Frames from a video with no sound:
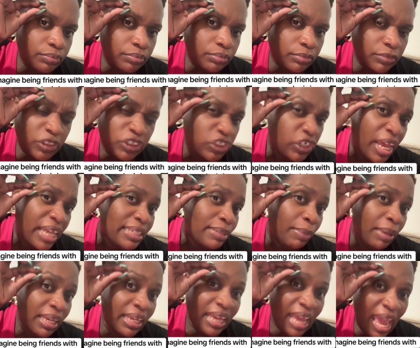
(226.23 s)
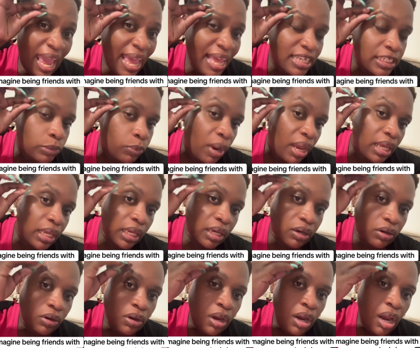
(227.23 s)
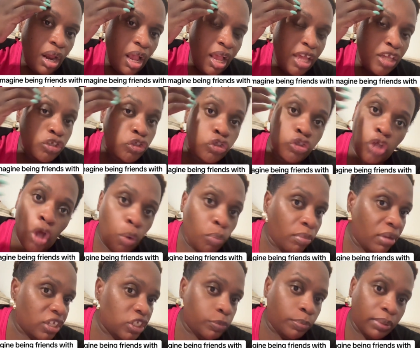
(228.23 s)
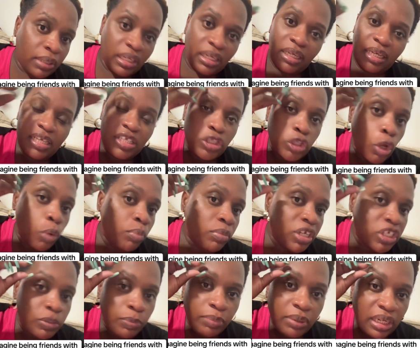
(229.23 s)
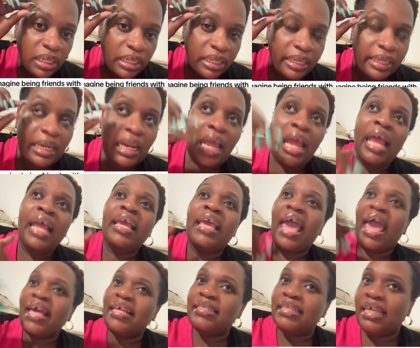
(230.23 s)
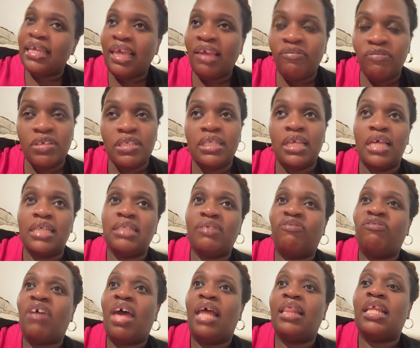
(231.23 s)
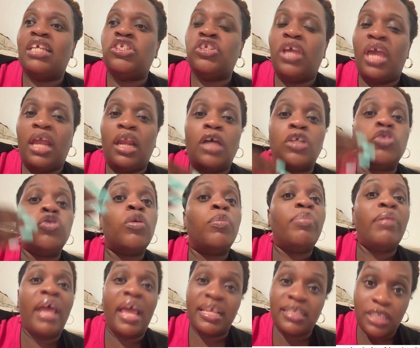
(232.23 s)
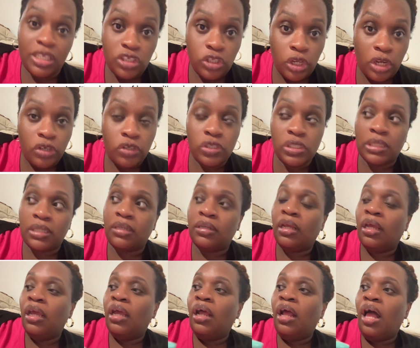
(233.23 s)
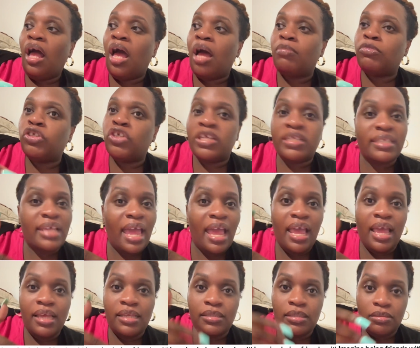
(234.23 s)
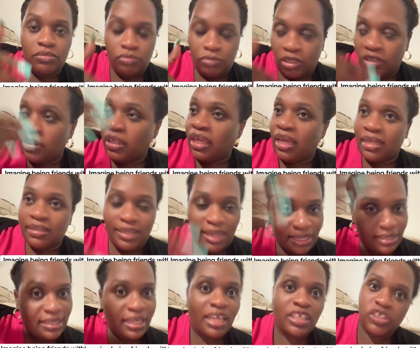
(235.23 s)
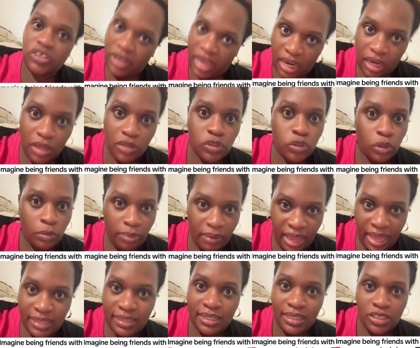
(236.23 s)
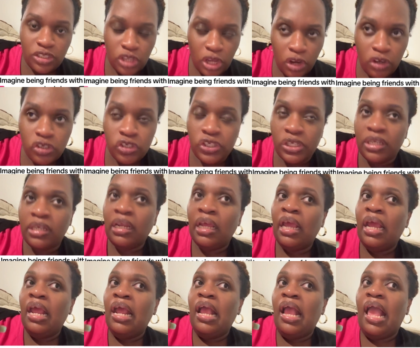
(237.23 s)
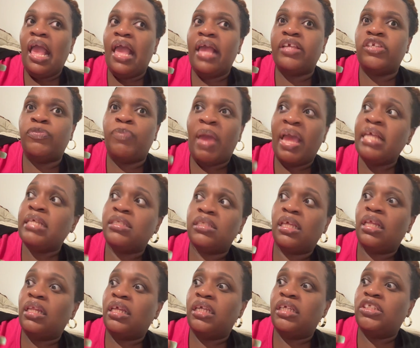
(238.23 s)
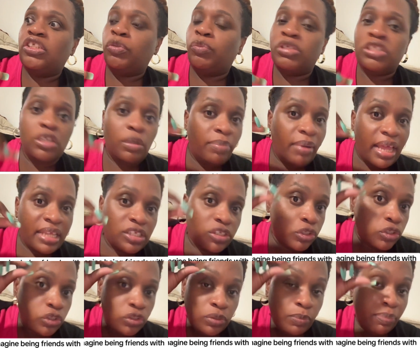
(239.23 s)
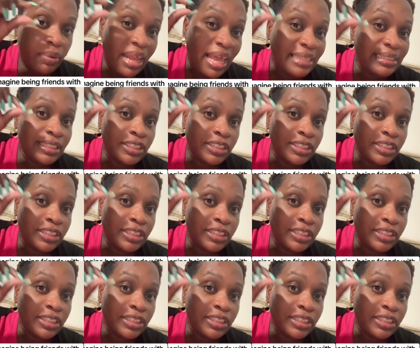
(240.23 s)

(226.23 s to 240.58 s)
she has a big gash right here. It's so much blood. Cassie even testified that she had to go to a plastic surgeon, just as Deontay said she had to go to a plastic surgeon. And basically, she went to the plastic